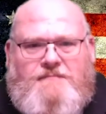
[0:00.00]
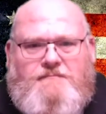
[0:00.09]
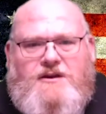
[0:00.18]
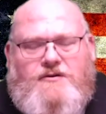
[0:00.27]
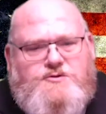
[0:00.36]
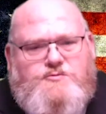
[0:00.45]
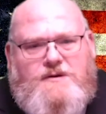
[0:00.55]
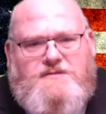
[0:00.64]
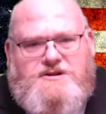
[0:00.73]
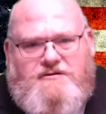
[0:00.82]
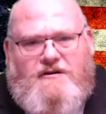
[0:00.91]
because we
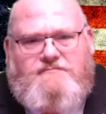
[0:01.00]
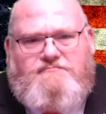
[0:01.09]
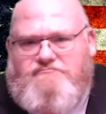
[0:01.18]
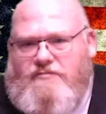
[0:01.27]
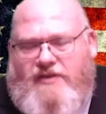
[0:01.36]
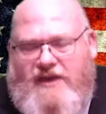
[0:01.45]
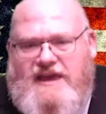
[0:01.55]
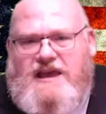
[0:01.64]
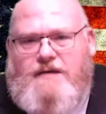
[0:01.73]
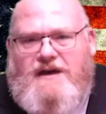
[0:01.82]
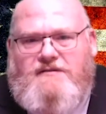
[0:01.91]
must start
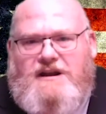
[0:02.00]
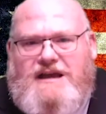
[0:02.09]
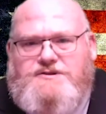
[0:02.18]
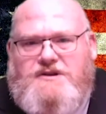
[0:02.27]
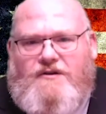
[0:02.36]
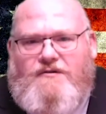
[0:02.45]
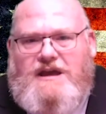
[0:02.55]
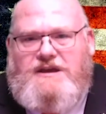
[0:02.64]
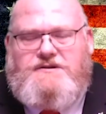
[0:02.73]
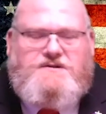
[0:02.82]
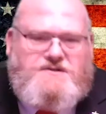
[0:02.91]
thinking about the next generation,